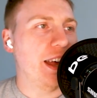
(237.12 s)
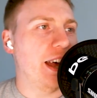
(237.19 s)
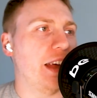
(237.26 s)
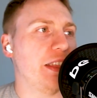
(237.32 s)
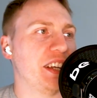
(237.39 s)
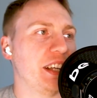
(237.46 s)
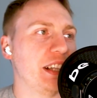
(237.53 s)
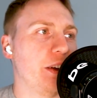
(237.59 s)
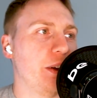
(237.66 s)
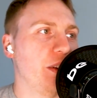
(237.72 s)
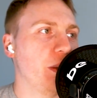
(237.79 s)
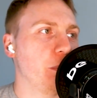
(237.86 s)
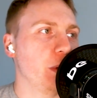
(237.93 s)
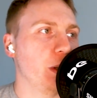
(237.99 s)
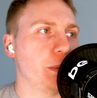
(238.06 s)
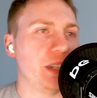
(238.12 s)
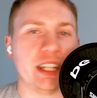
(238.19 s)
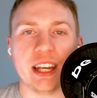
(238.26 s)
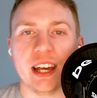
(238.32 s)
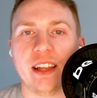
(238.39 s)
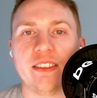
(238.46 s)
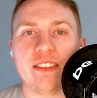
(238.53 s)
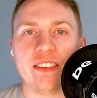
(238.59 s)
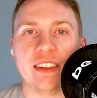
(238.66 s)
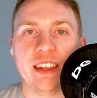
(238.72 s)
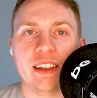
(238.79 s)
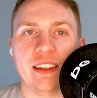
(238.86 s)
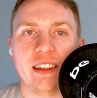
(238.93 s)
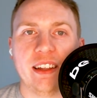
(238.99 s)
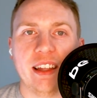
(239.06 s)
I think a lot of them will be cut,
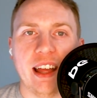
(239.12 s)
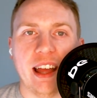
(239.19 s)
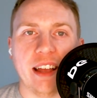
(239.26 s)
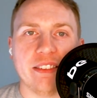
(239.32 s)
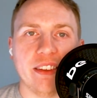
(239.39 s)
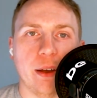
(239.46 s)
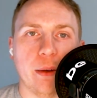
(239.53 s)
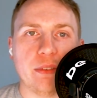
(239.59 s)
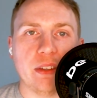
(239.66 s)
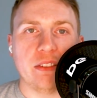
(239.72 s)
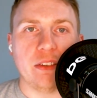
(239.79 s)
as they often